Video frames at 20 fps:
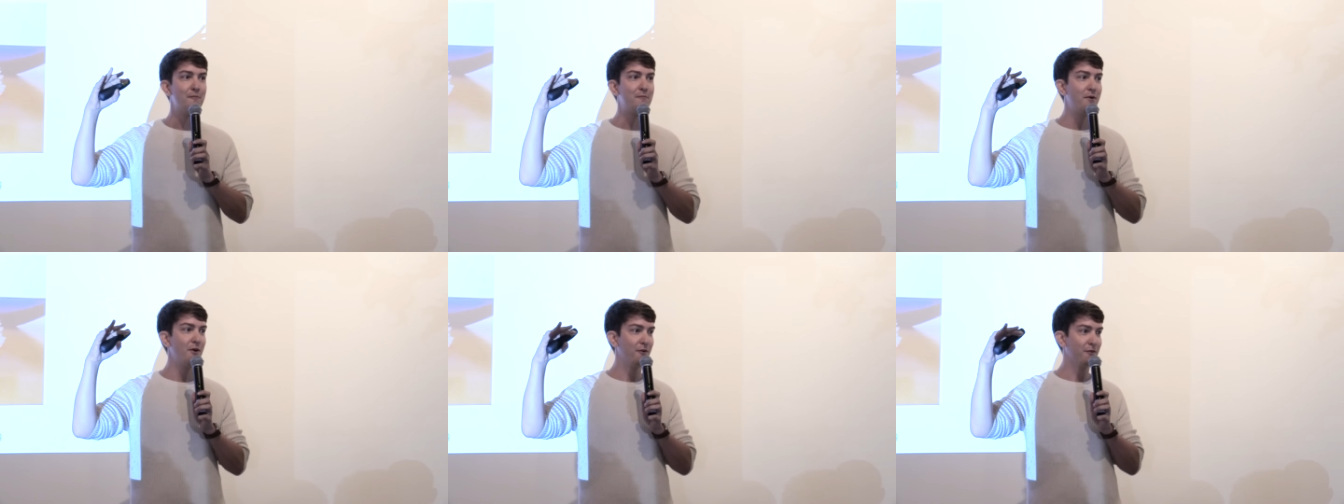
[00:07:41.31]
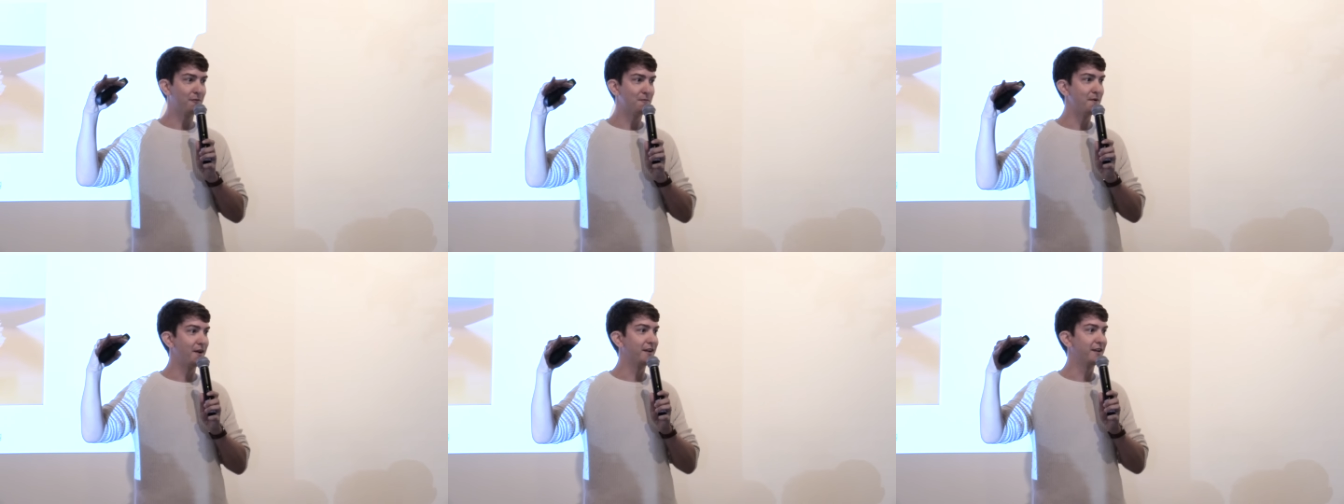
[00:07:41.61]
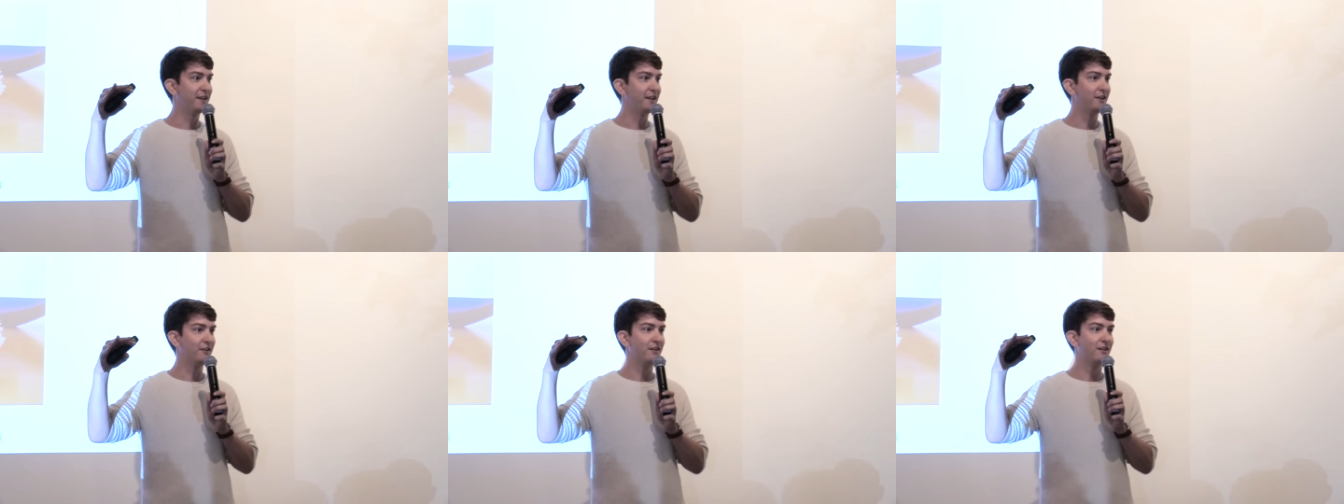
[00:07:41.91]

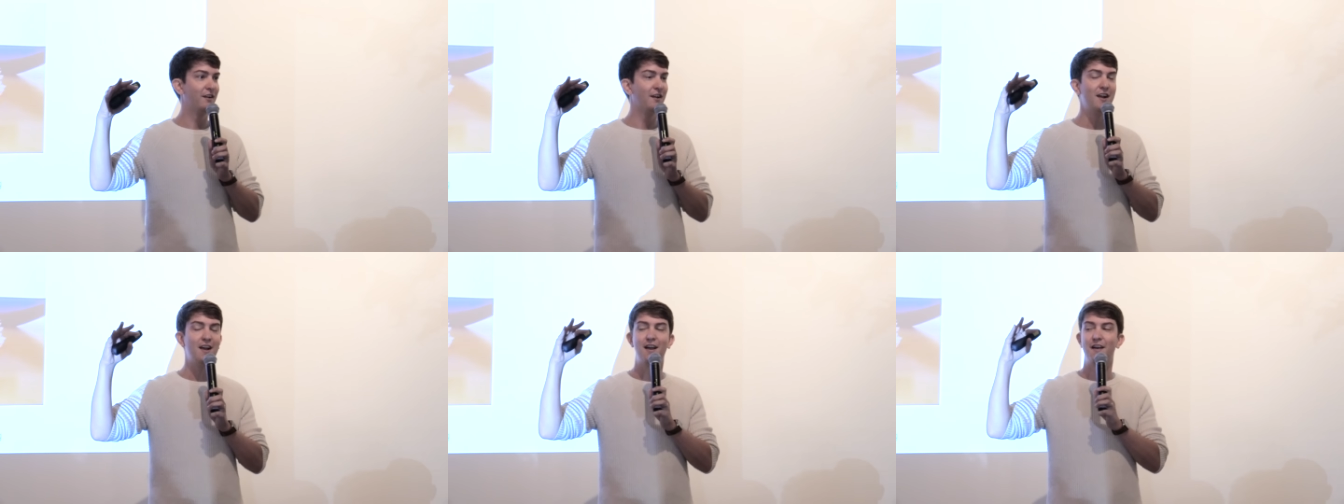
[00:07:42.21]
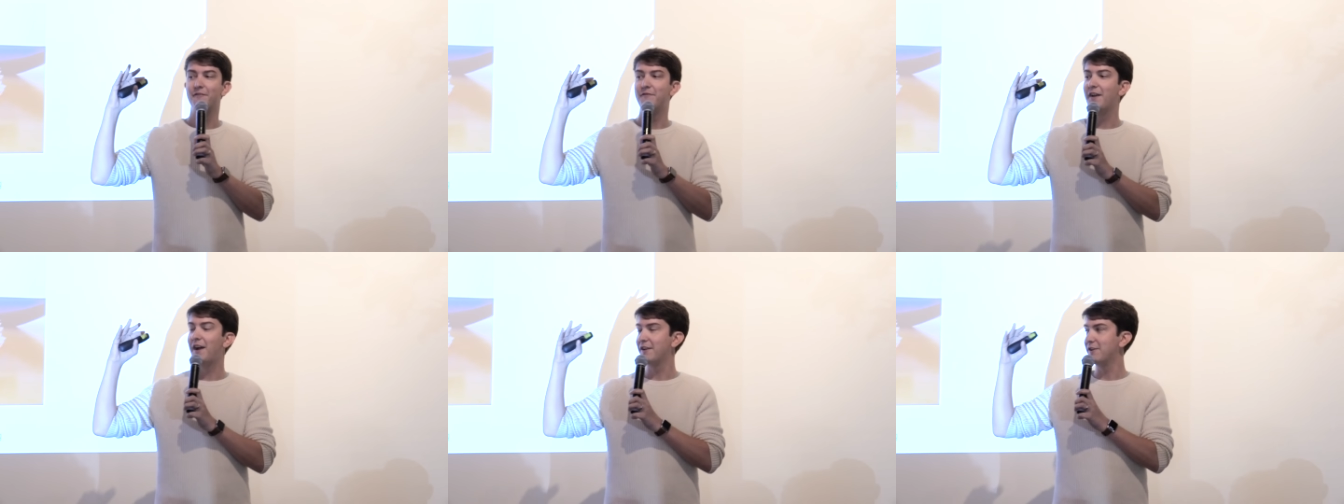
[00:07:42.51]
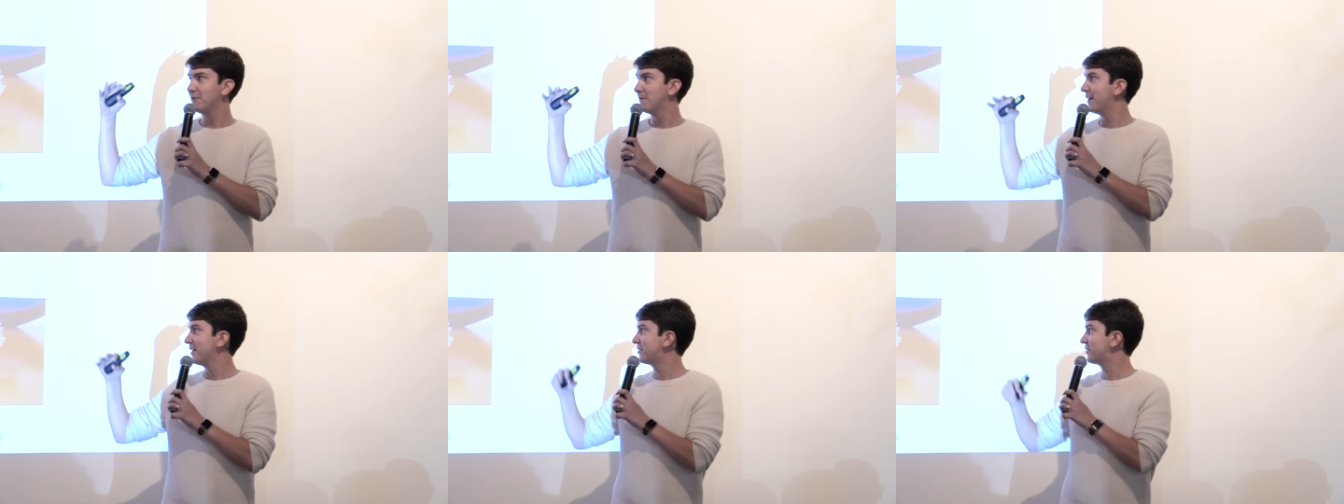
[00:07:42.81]
post-money
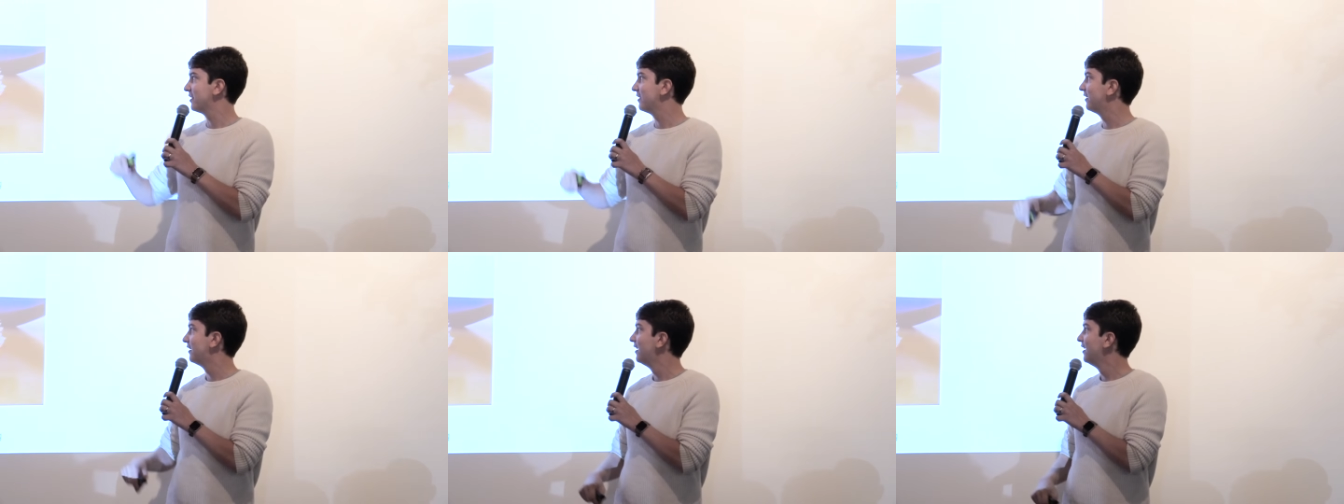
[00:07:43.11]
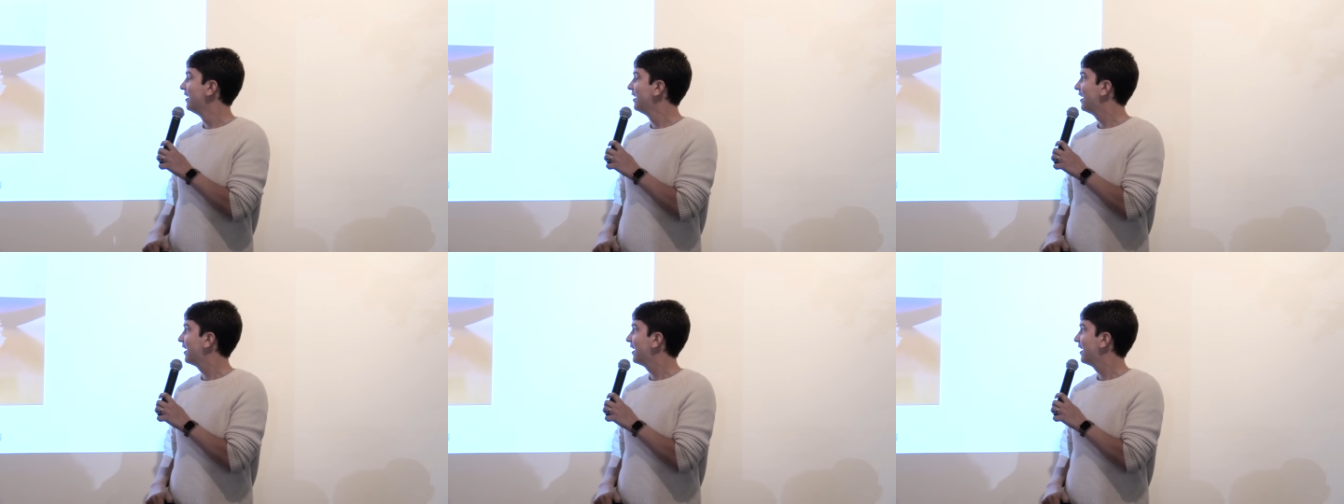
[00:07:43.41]
valuation.